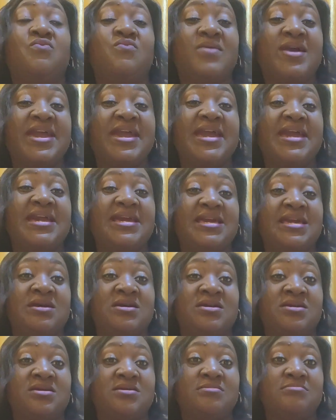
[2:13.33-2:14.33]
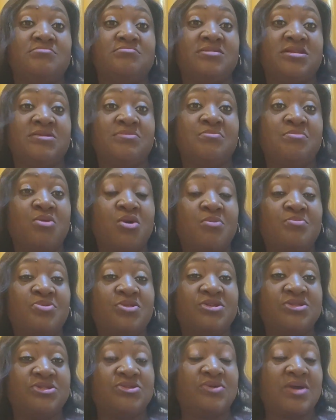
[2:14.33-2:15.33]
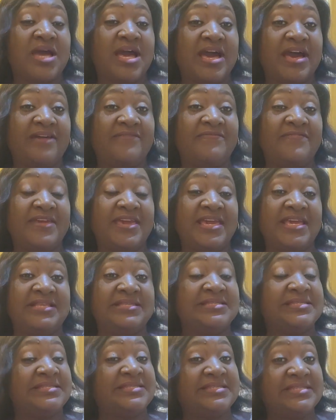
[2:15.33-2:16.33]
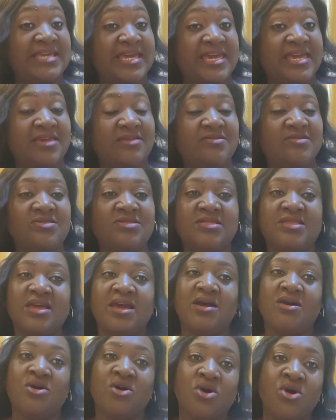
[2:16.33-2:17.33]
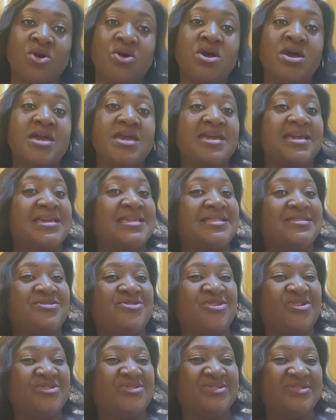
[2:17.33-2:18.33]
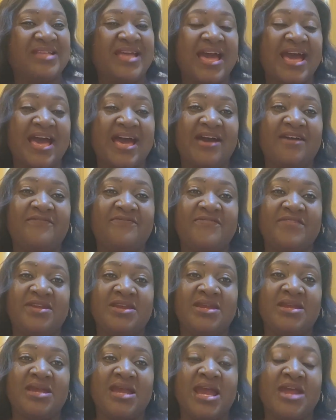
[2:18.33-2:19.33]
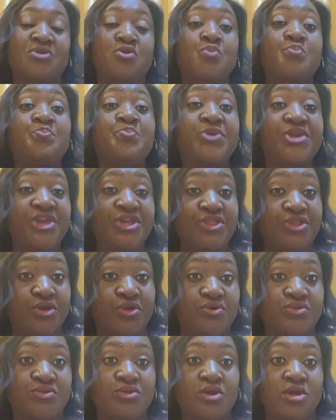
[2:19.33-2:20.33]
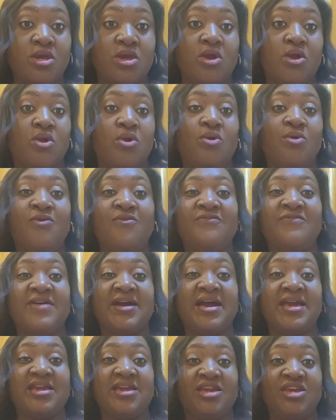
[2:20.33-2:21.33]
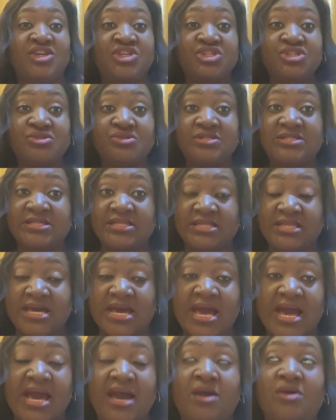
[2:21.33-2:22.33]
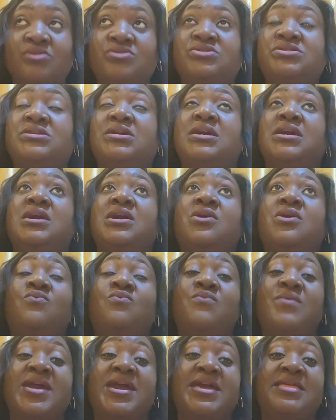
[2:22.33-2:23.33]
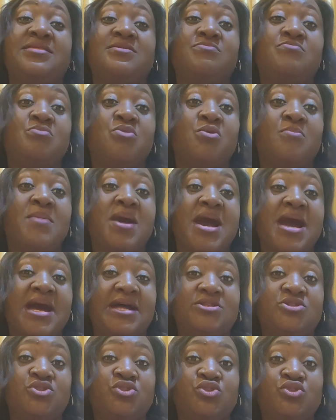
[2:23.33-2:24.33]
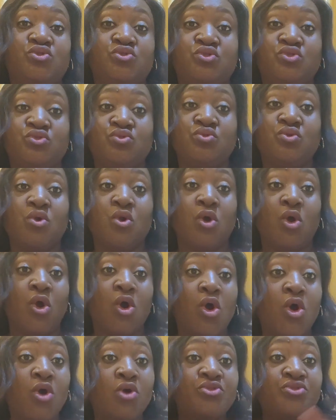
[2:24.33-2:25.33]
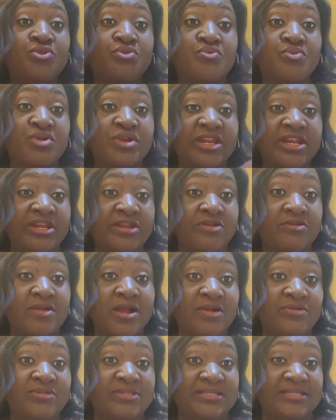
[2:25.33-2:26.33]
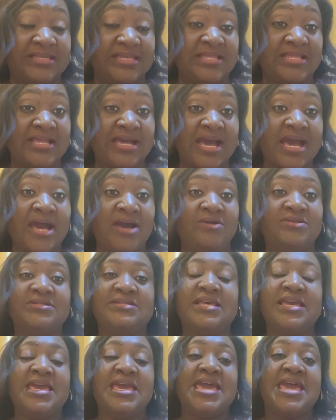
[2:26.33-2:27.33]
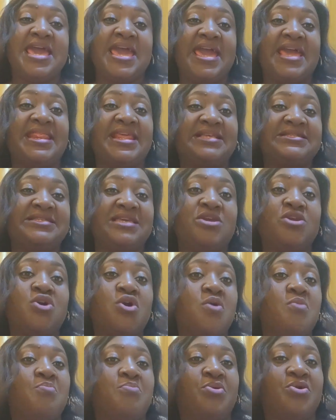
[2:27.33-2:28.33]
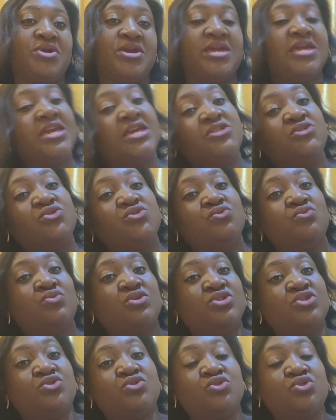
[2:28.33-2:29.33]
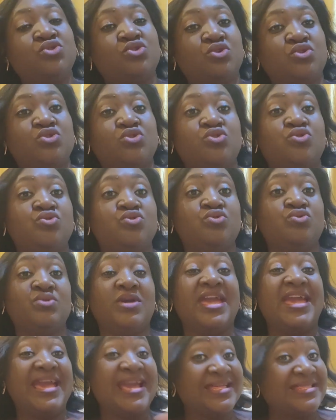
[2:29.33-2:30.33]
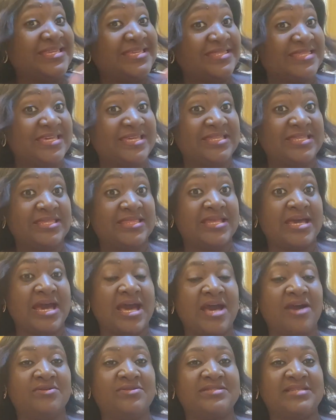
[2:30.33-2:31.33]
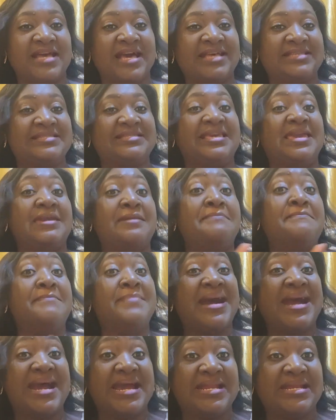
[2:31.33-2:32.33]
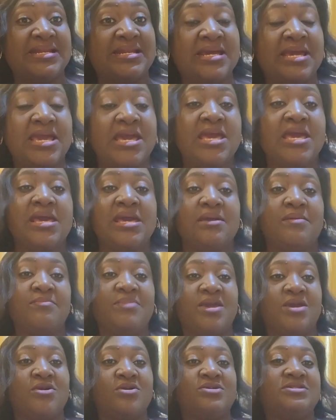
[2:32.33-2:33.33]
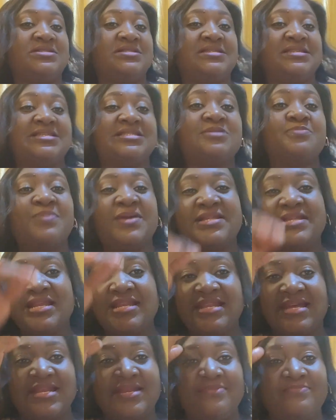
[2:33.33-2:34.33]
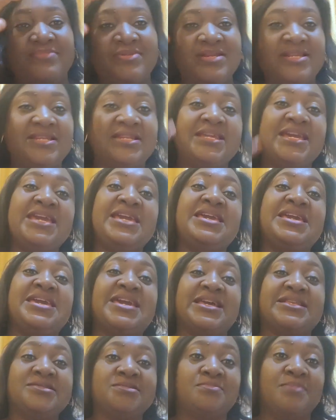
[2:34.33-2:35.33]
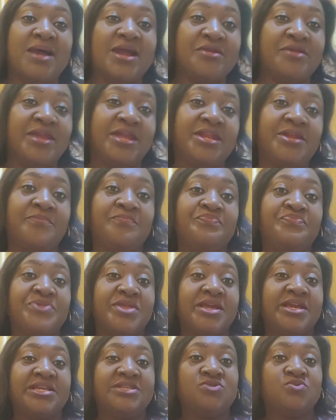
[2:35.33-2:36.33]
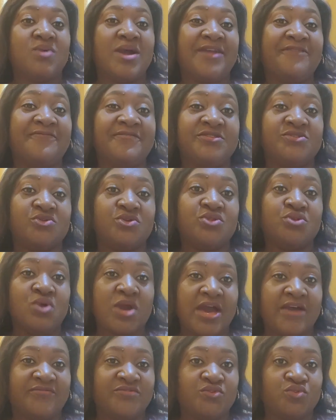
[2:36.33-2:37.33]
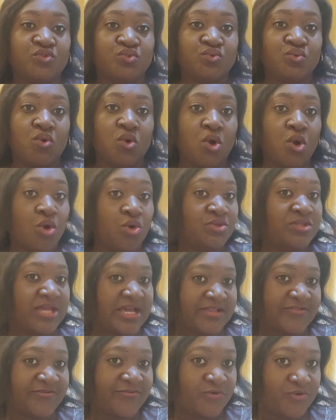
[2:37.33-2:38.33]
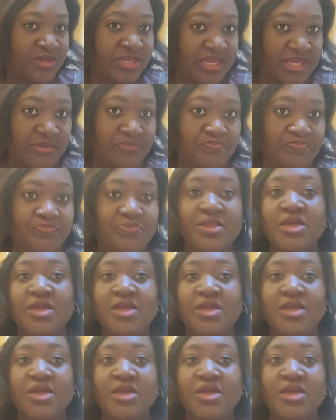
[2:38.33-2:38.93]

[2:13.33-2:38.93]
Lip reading: where the mom doesn't have a say or doesn't have an opinion over issues in the house, where the mom had to do all the running arounds in the house. And as a young boy, he too was not taught to do anything in the house as a man, because it's expected that the day he gets married, his wife is going to have to do all that for him.